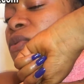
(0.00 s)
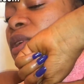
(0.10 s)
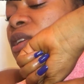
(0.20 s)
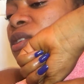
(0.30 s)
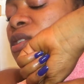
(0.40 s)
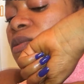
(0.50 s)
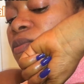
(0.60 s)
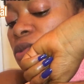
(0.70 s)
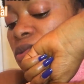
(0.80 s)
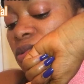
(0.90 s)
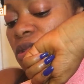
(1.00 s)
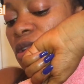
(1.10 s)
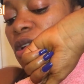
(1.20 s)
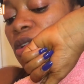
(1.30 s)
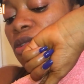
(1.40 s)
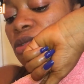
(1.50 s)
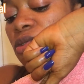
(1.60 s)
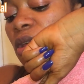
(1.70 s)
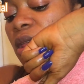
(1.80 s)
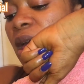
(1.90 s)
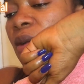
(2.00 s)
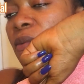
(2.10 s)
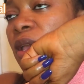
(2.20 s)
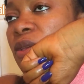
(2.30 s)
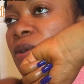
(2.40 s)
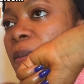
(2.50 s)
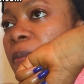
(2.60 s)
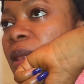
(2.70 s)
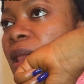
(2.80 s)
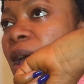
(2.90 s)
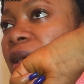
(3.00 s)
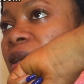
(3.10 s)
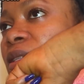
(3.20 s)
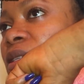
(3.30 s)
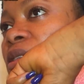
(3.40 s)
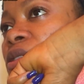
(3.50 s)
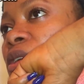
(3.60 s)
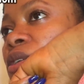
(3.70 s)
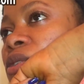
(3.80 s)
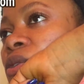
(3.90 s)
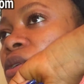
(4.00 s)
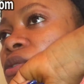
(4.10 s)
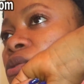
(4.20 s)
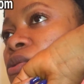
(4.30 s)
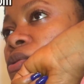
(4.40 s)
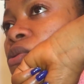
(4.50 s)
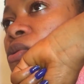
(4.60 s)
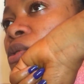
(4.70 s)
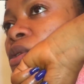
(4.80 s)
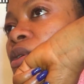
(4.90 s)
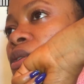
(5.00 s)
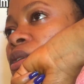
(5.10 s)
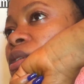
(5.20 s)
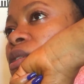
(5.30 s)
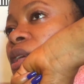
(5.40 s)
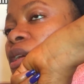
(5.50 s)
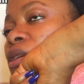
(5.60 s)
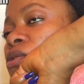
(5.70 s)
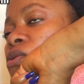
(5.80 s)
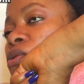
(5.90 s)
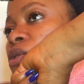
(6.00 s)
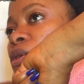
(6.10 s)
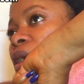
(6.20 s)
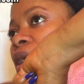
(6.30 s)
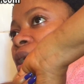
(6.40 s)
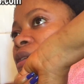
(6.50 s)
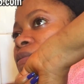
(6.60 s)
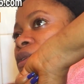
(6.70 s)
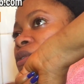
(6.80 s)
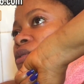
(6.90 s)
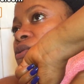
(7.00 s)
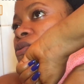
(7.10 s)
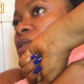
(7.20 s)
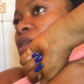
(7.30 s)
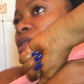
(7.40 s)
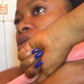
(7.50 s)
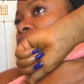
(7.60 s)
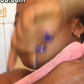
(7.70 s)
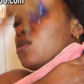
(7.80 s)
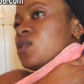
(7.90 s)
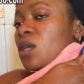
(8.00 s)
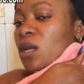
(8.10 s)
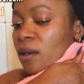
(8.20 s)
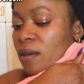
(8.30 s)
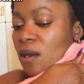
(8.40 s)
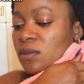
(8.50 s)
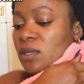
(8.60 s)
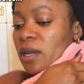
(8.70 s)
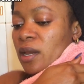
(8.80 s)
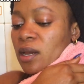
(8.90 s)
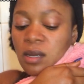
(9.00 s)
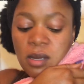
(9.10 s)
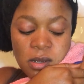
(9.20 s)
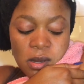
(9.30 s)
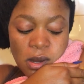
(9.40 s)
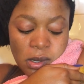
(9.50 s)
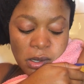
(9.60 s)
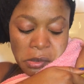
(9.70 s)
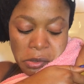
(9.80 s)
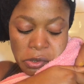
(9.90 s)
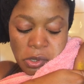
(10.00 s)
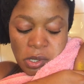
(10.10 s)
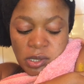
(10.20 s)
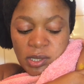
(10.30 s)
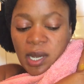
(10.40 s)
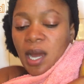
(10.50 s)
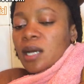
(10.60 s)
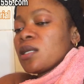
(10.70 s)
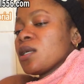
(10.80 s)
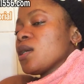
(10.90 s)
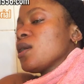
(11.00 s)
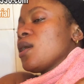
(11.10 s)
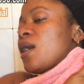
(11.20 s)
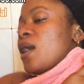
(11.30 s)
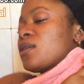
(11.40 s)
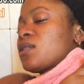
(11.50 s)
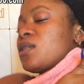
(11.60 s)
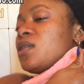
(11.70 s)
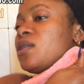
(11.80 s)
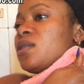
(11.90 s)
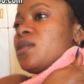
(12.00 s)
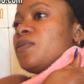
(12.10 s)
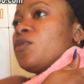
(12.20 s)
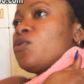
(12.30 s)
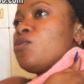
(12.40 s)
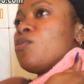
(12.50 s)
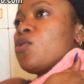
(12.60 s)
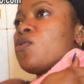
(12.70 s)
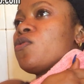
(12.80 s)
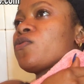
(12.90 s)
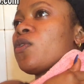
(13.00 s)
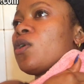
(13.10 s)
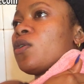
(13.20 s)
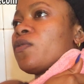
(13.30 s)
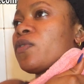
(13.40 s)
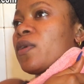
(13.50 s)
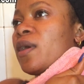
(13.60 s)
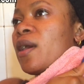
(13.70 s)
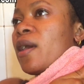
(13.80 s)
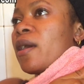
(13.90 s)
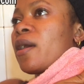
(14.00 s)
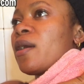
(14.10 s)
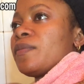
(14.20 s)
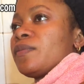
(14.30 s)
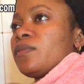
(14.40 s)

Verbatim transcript: really smooth so that when you apply it, it's just going to stick to your hand because you need it to stick around there. Okay, so it can actually remove all of the hair